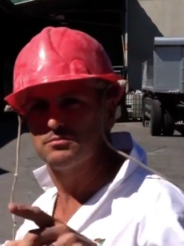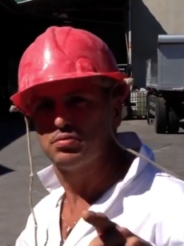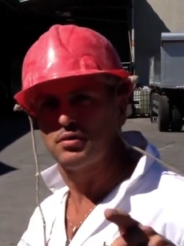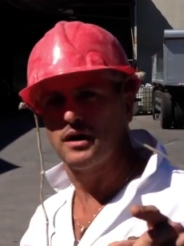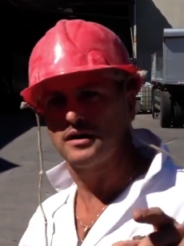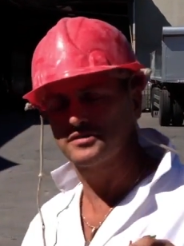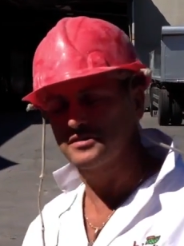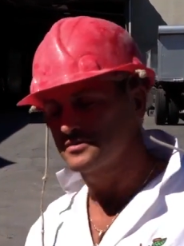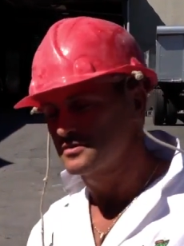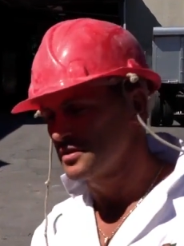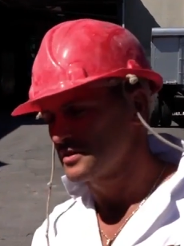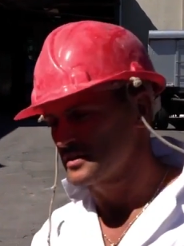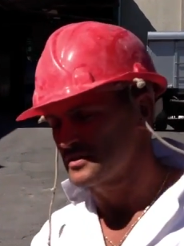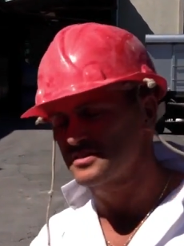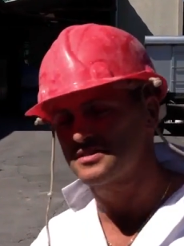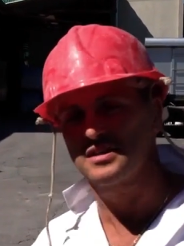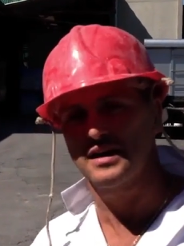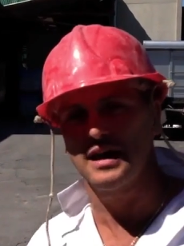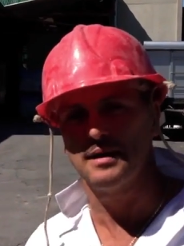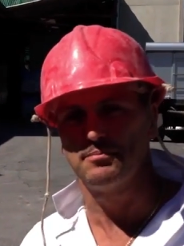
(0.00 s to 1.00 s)
process, took a
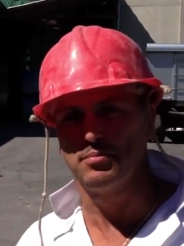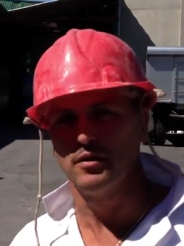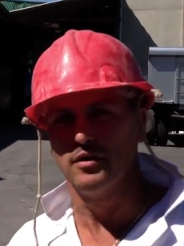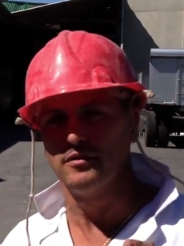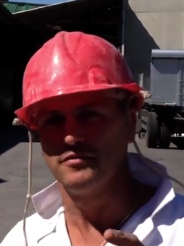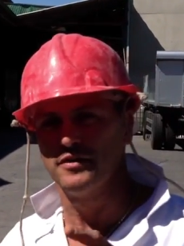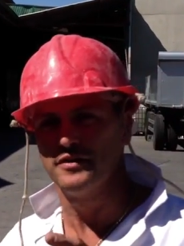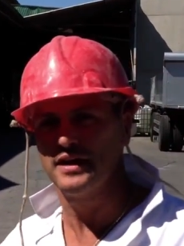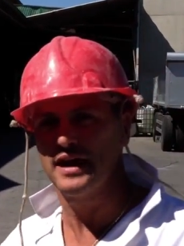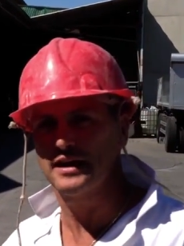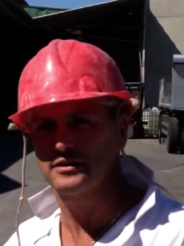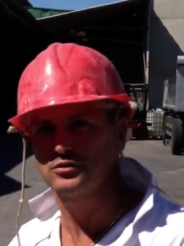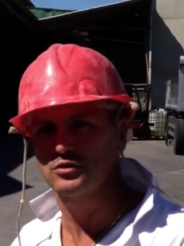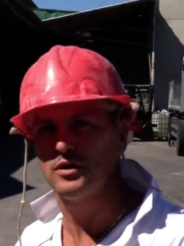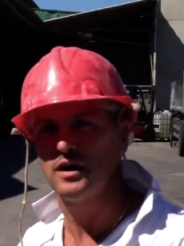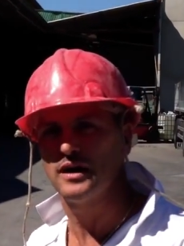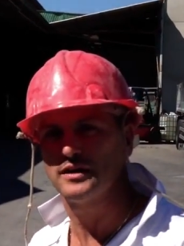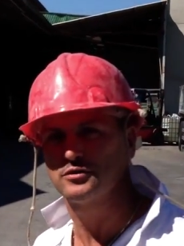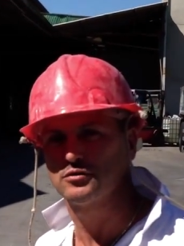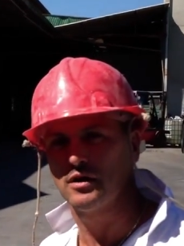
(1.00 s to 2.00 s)
sample of the natural
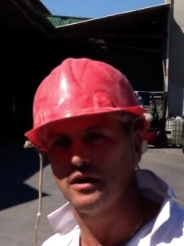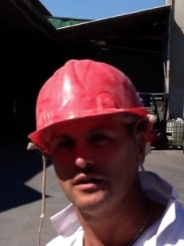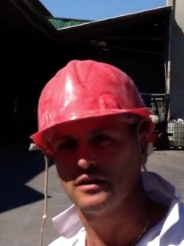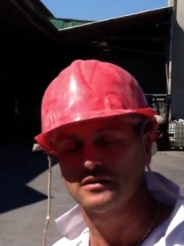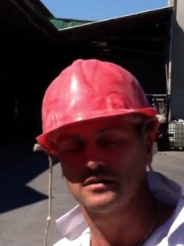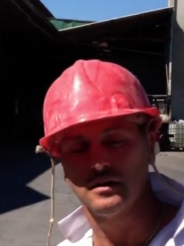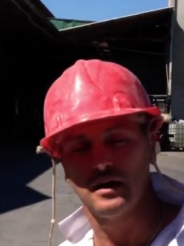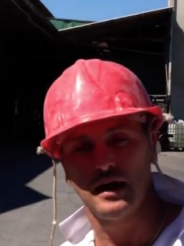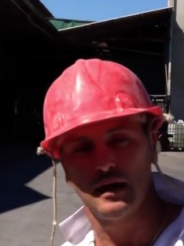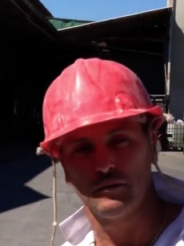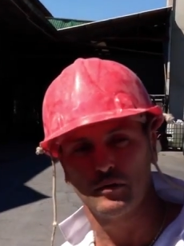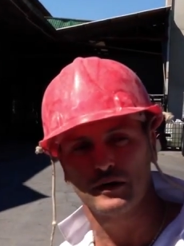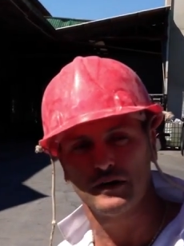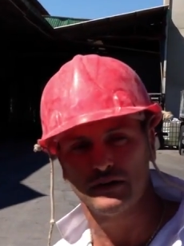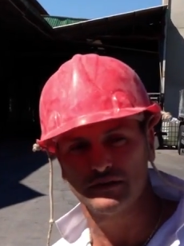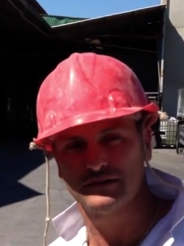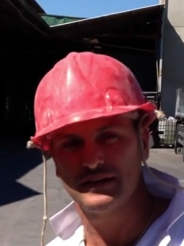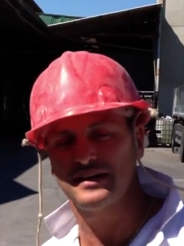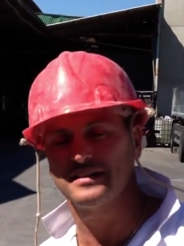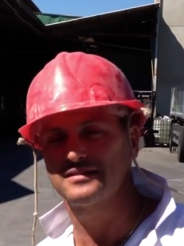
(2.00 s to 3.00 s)
hydraulic lime. We're going to
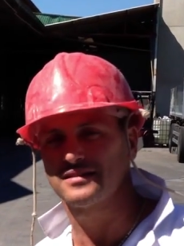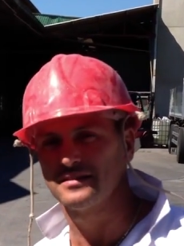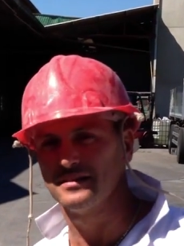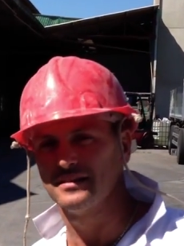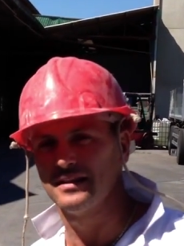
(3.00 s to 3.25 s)
take to the